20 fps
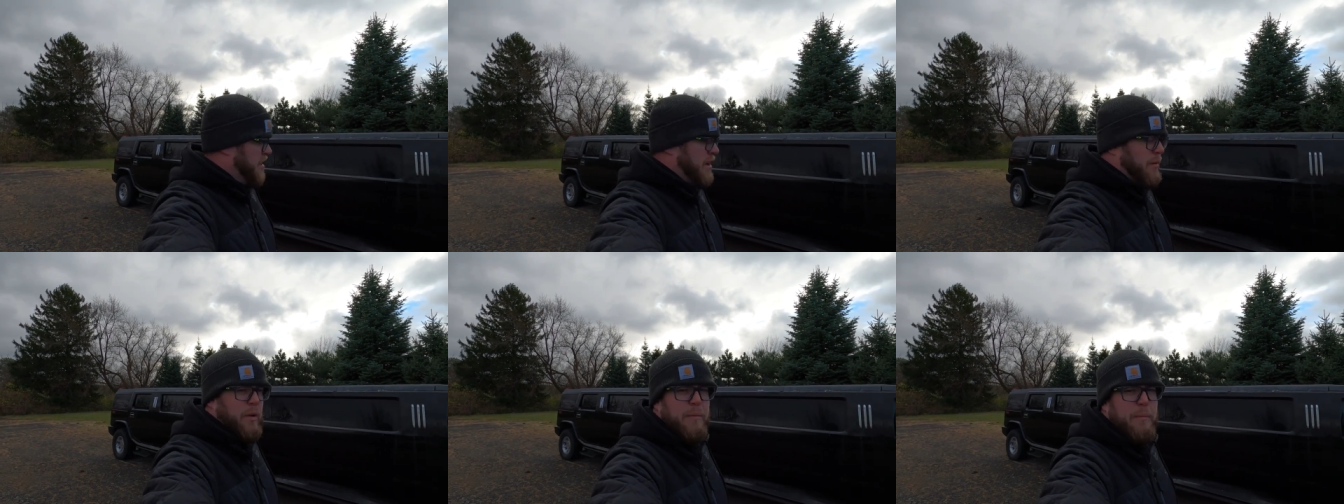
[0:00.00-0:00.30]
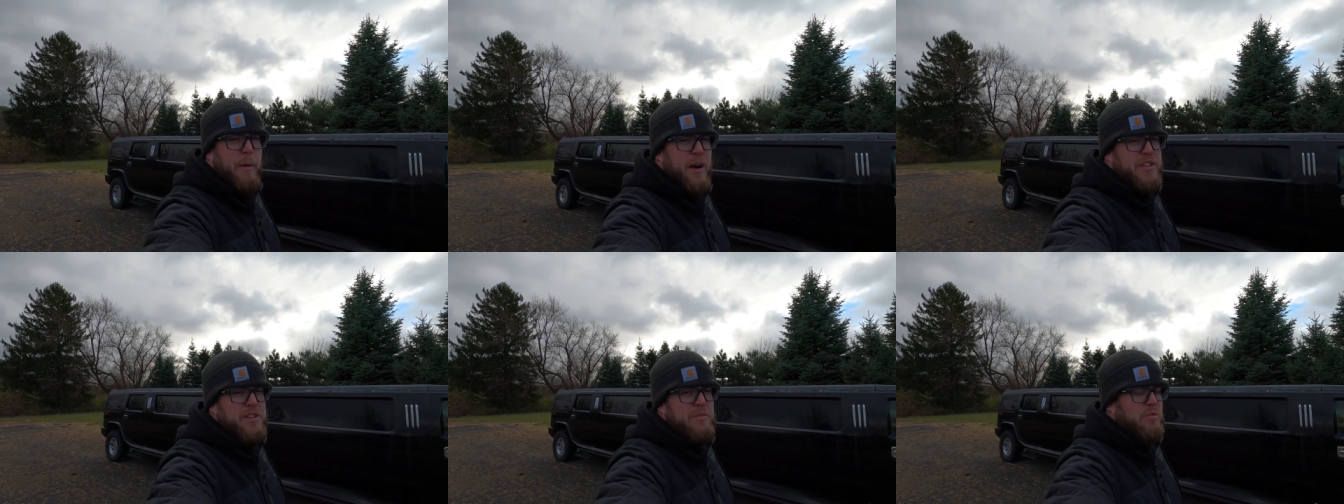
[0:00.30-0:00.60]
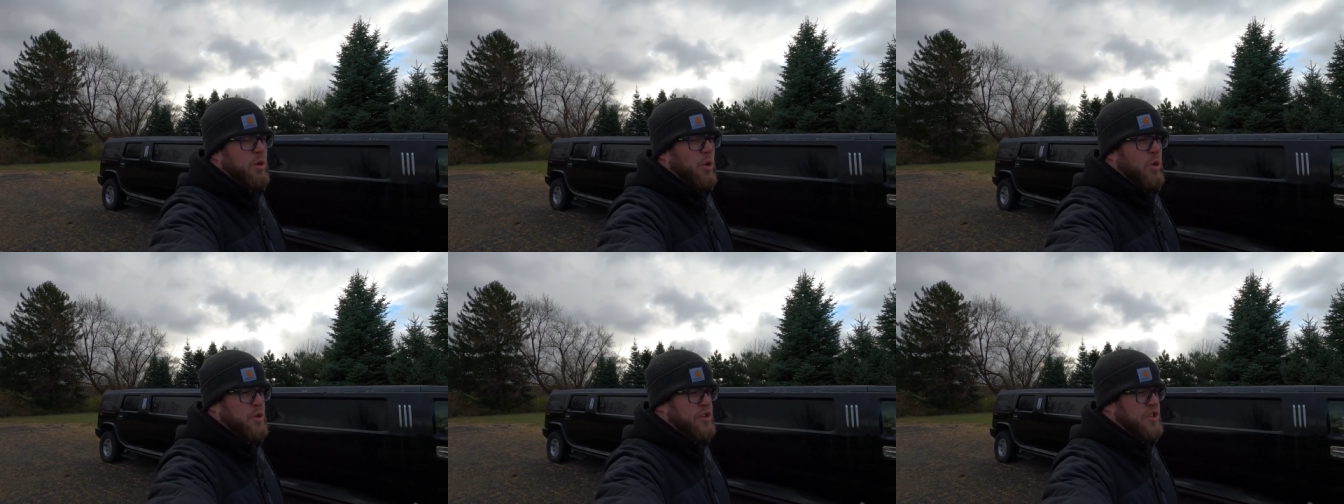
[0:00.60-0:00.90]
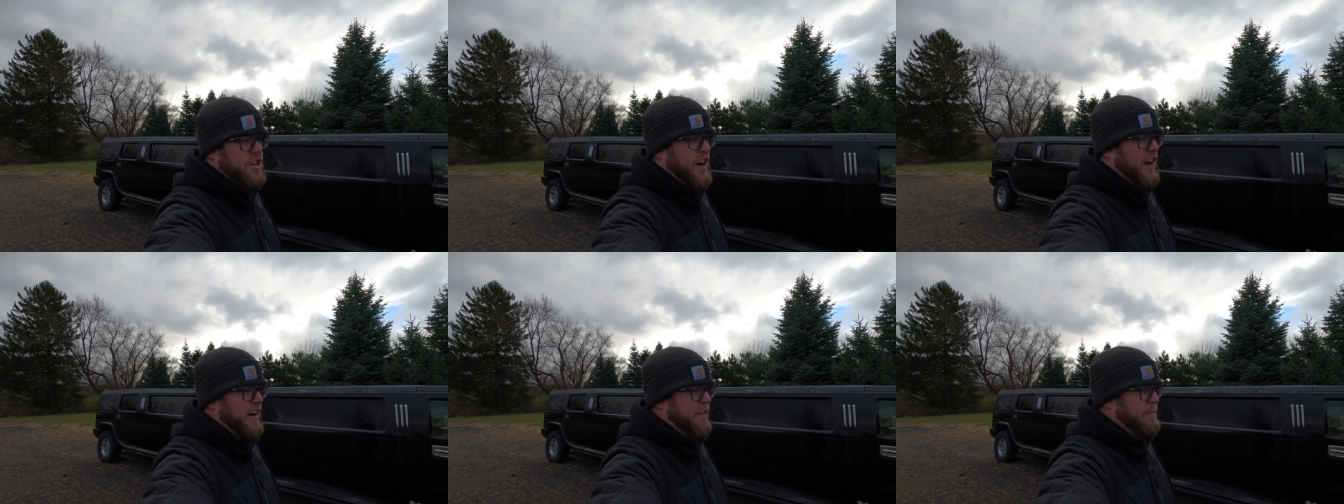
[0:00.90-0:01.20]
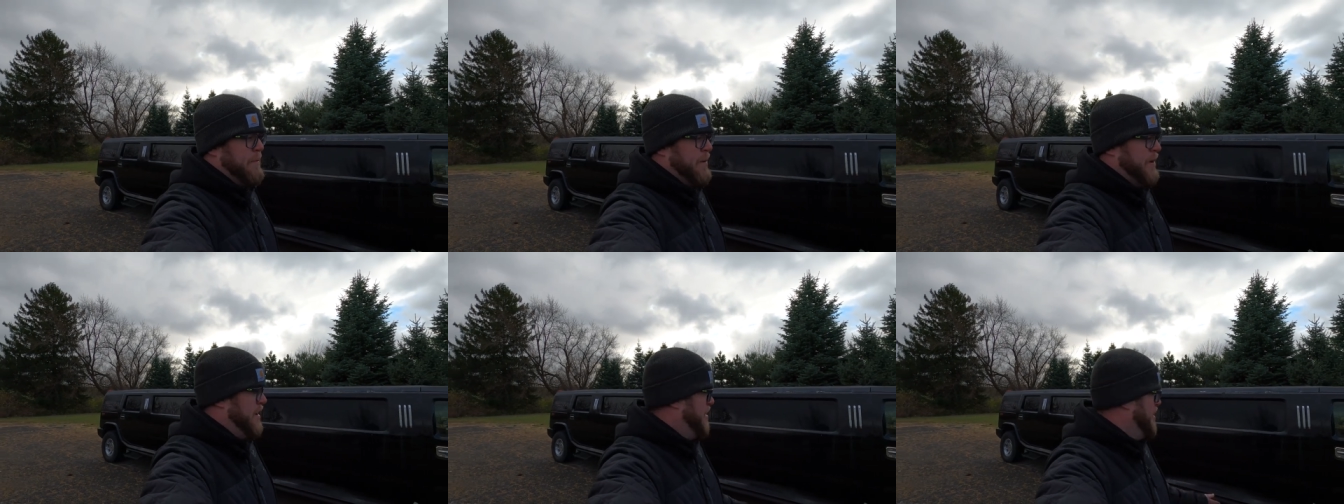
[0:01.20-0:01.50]
And we bought some cool
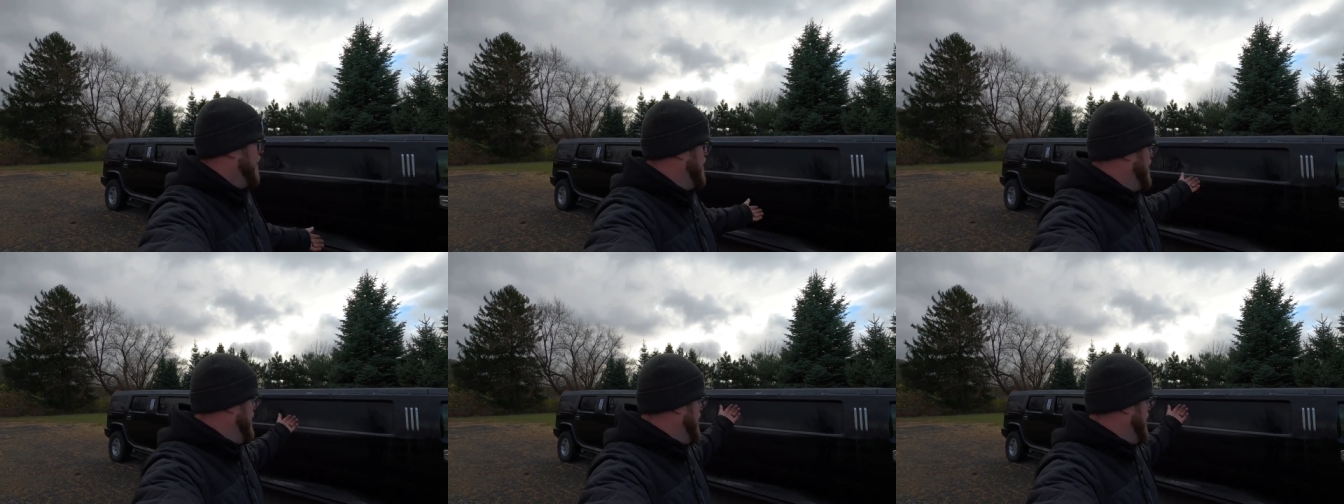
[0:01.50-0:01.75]
stuff, but